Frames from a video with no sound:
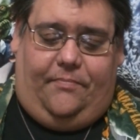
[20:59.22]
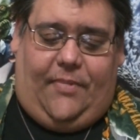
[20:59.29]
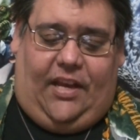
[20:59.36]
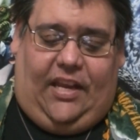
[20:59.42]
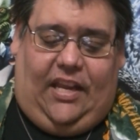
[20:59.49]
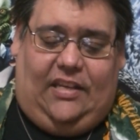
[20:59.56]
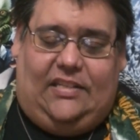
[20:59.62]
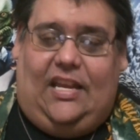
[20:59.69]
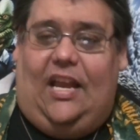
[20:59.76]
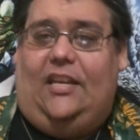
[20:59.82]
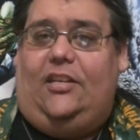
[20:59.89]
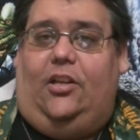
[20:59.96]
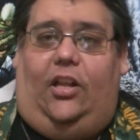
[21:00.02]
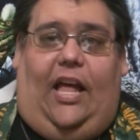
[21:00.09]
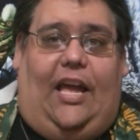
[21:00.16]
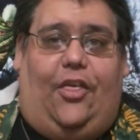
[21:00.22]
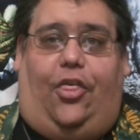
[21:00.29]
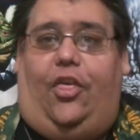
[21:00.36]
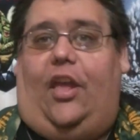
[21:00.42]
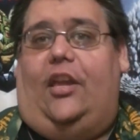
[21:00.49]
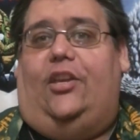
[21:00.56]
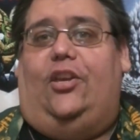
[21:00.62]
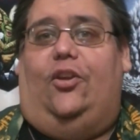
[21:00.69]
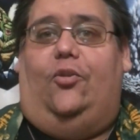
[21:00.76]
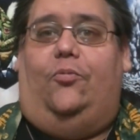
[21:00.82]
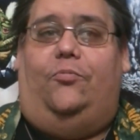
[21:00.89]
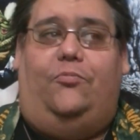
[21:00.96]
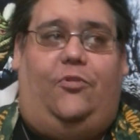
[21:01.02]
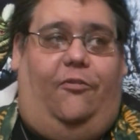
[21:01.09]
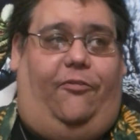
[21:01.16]
Again, Daniel, I thank you.
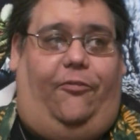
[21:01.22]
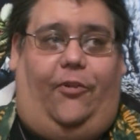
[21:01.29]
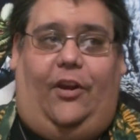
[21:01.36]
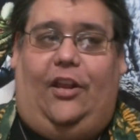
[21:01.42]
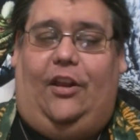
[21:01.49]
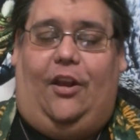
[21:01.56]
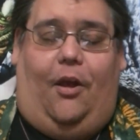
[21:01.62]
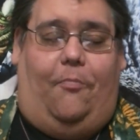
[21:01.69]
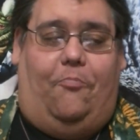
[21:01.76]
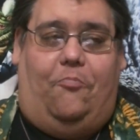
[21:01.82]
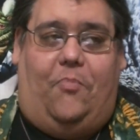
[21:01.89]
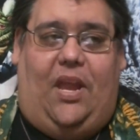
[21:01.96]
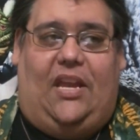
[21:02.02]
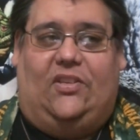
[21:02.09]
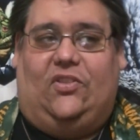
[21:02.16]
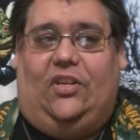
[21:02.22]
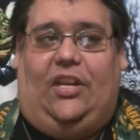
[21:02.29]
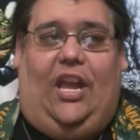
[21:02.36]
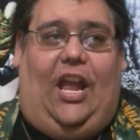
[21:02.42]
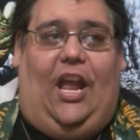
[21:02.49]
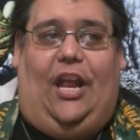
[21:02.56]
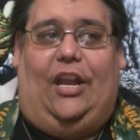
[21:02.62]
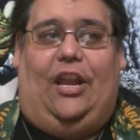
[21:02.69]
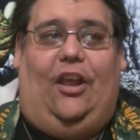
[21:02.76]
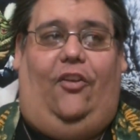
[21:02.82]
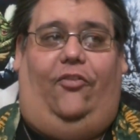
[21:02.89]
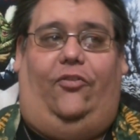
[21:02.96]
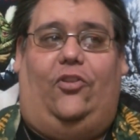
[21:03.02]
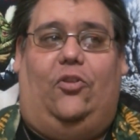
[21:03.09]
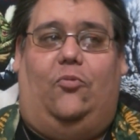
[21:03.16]
You're freaking amazing, and
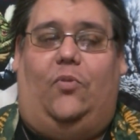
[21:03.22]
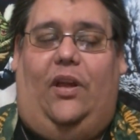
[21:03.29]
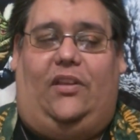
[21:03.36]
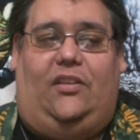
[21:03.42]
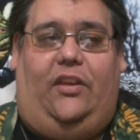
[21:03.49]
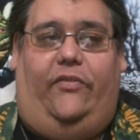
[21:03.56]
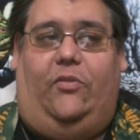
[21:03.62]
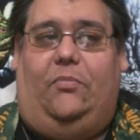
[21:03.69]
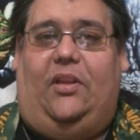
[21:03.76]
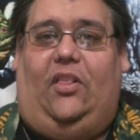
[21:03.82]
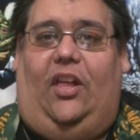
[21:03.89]
if you had given me,